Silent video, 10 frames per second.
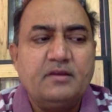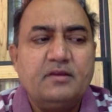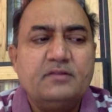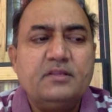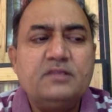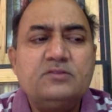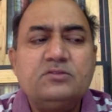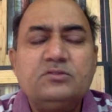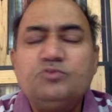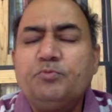These
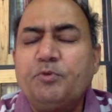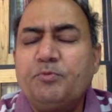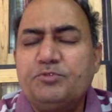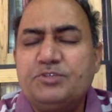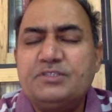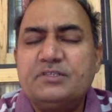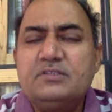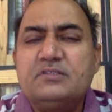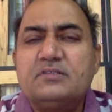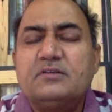two propositions,
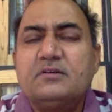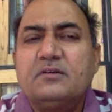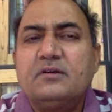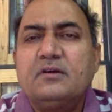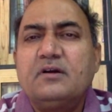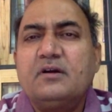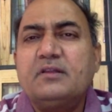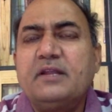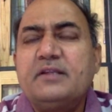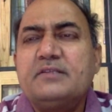
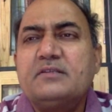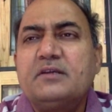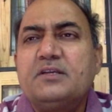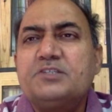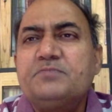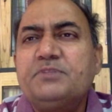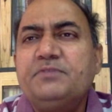that is, Smith